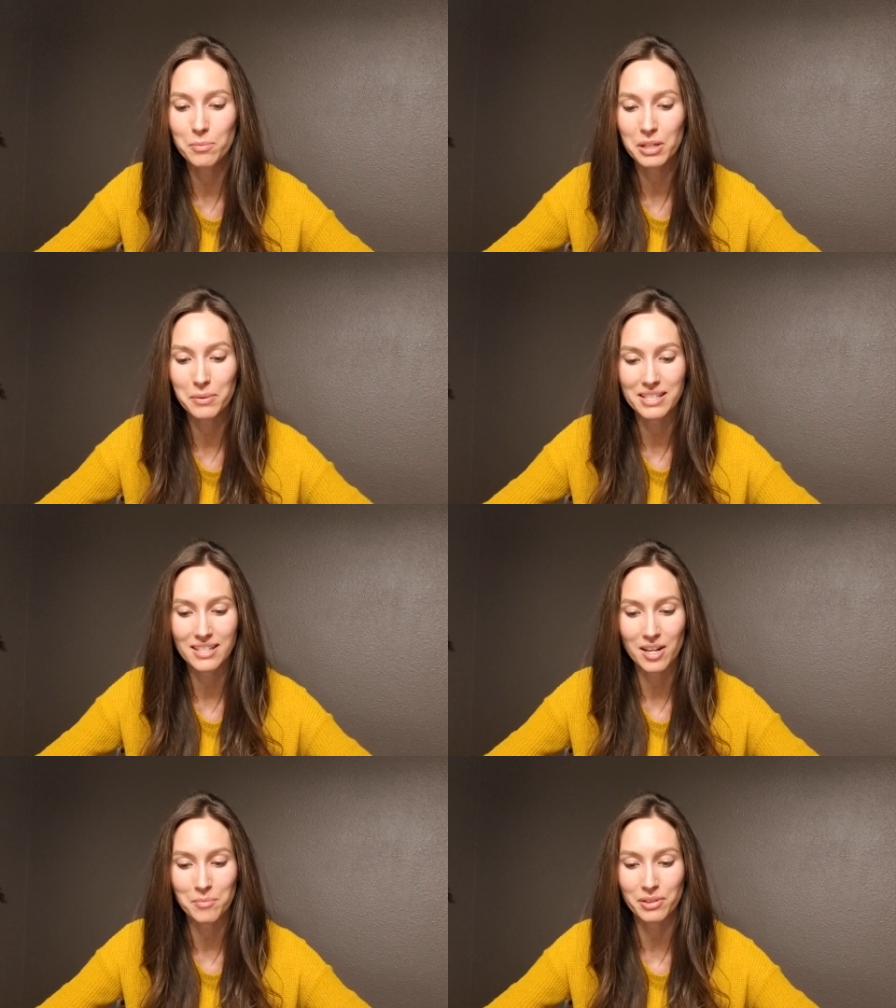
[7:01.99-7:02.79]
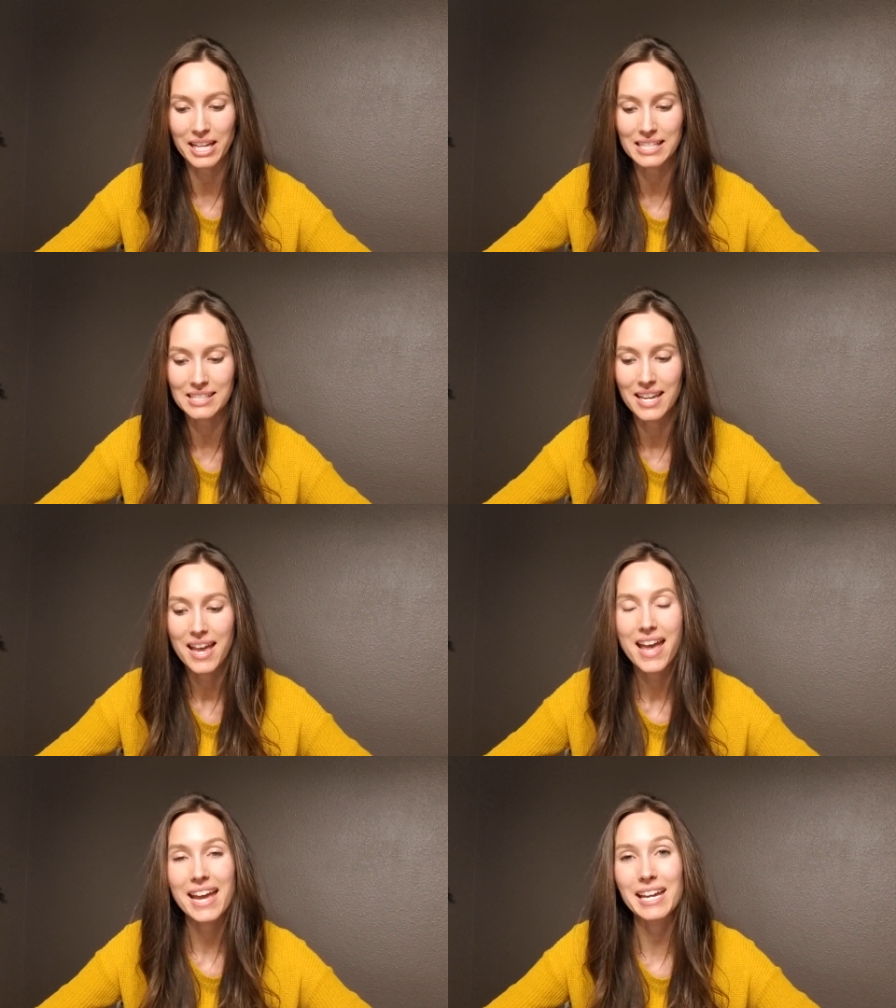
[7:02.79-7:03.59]
be written on plates
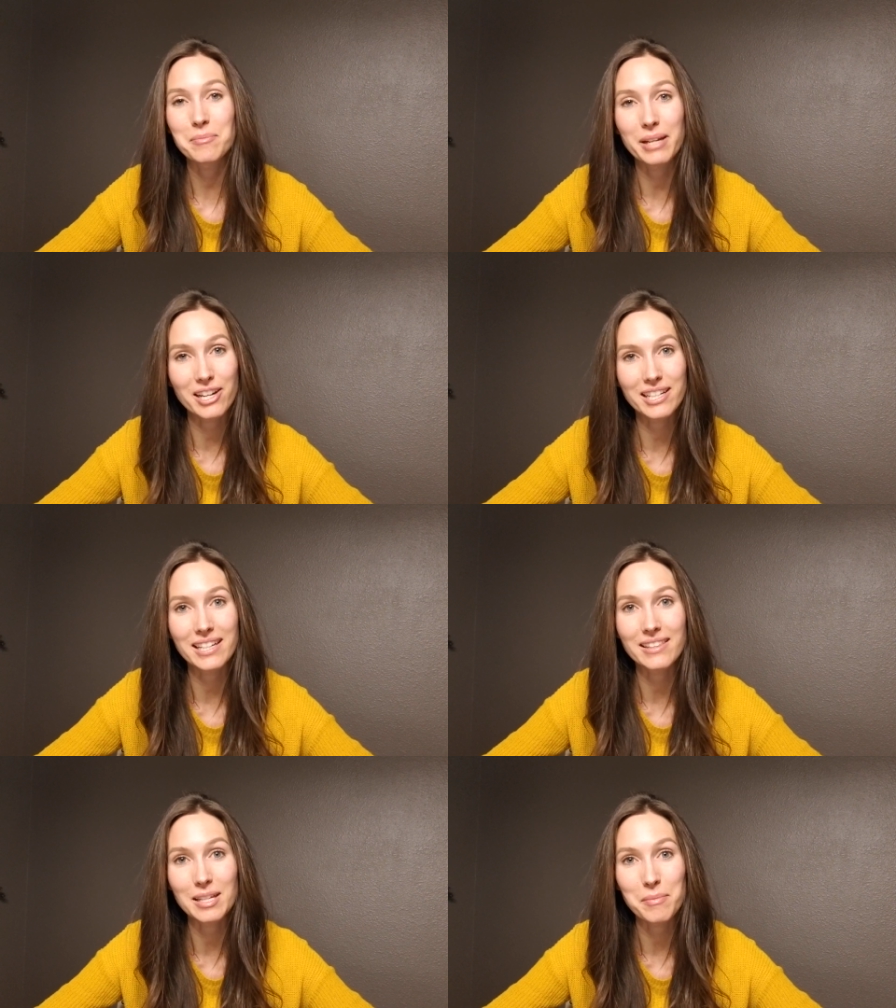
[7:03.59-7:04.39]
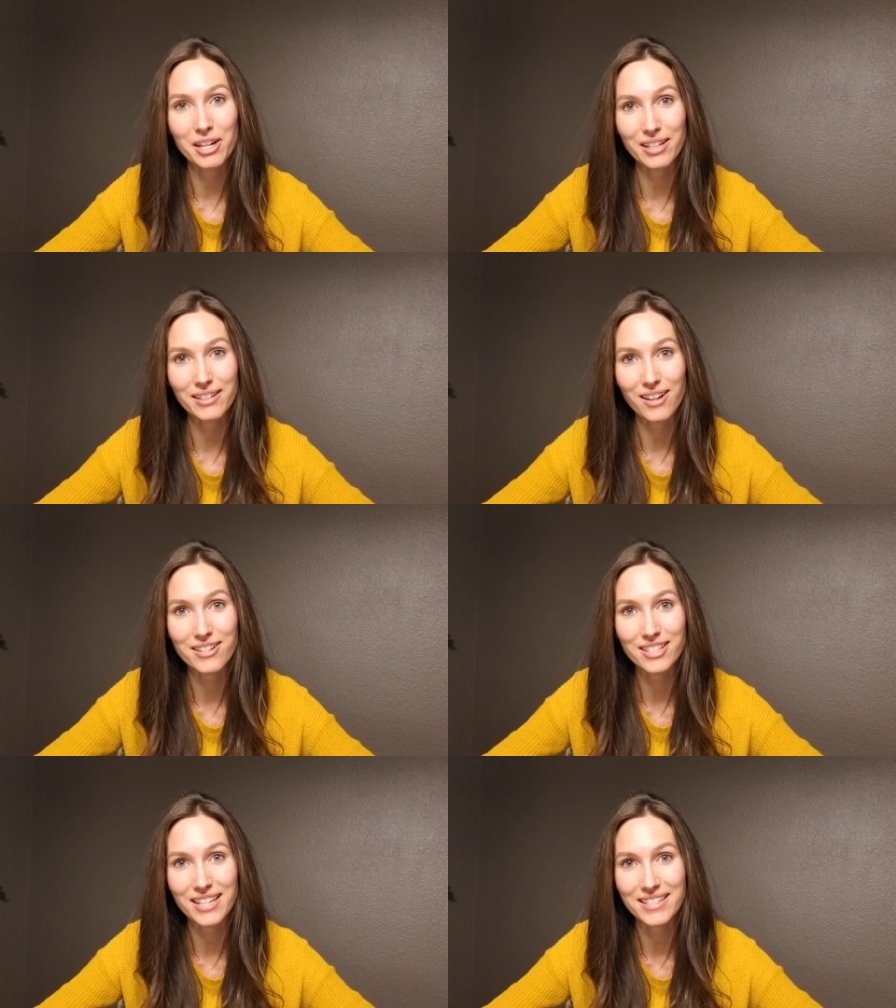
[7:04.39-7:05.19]
and buried in the American
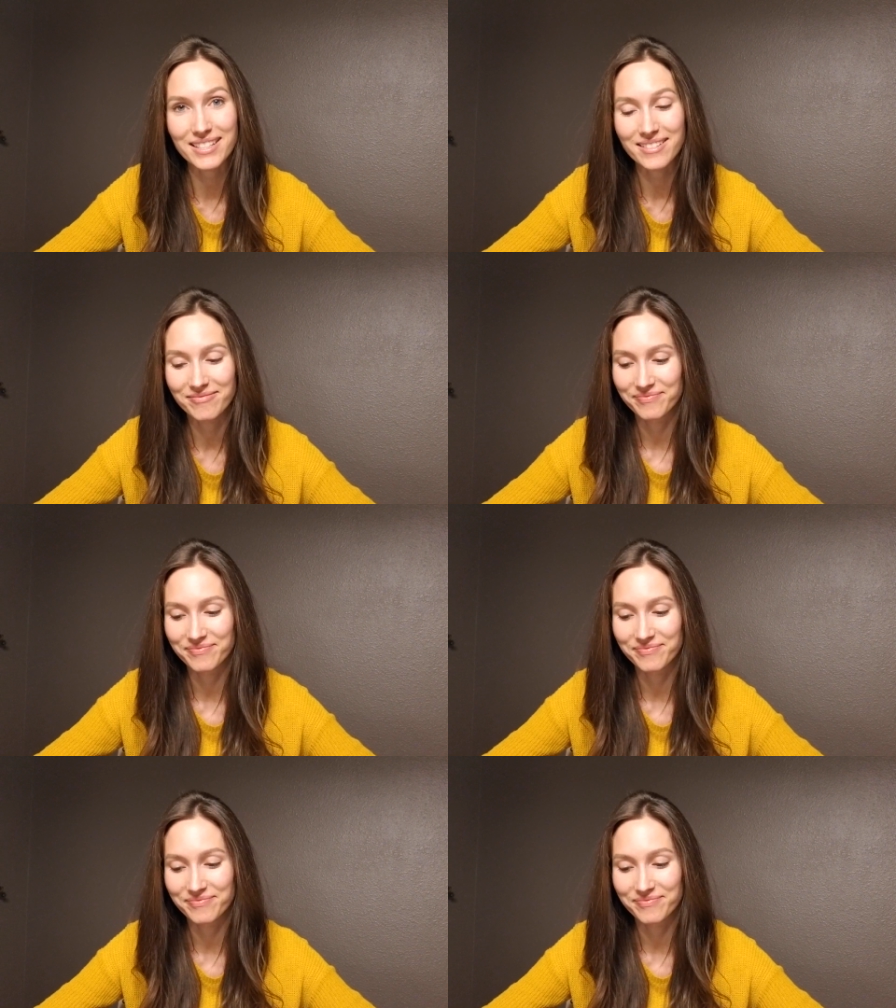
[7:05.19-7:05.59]
continent.